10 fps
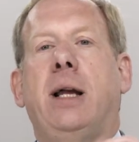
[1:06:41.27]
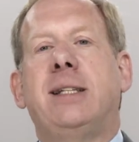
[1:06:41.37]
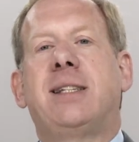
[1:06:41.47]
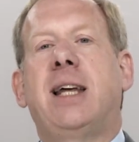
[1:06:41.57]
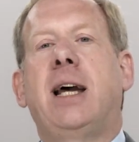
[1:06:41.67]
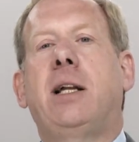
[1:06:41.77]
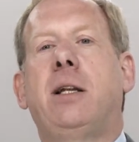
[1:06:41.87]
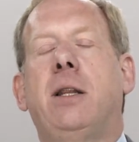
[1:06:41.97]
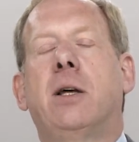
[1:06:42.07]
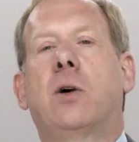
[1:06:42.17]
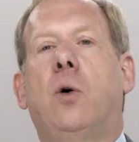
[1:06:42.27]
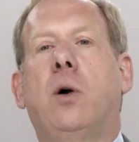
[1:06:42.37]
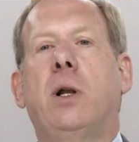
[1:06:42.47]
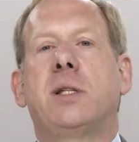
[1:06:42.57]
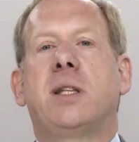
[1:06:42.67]
Instead, the
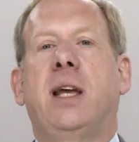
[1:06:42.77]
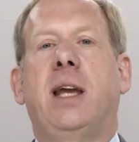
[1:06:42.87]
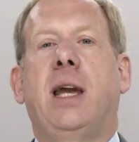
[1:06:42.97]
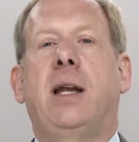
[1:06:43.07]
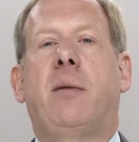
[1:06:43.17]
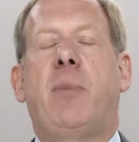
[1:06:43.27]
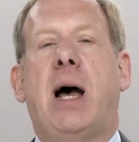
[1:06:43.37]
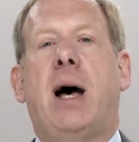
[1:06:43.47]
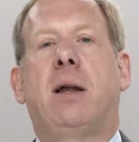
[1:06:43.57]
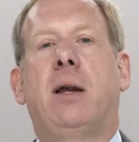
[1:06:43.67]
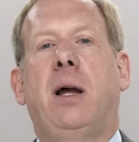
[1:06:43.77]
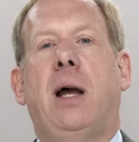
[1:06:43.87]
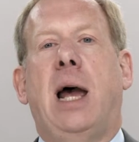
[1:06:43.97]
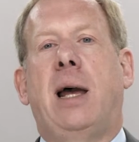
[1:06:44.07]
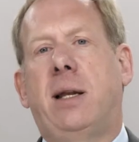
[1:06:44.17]
court is thinking about,
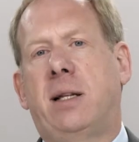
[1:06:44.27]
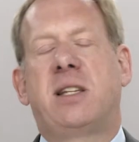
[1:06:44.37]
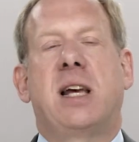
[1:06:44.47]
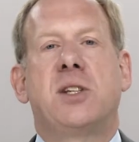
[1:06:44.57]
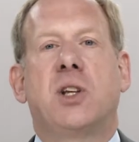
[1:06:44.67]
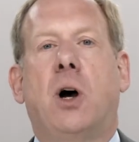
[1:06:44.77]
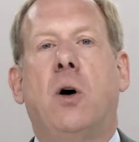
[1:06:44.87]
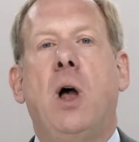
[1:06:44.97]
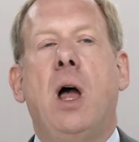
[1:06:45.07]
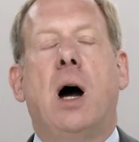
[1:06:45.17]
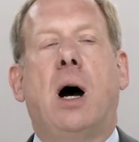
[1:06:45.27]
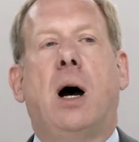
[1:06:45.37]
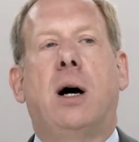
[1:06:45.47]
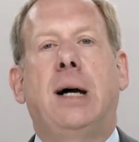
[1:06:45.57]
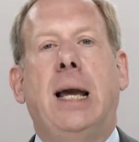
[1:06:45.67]
and it says so
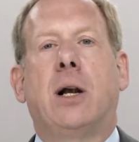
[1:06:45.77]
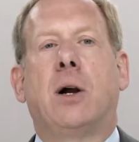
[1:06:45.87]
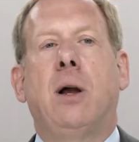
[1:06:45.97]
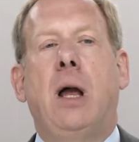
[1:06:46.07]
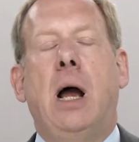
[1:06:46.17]
later,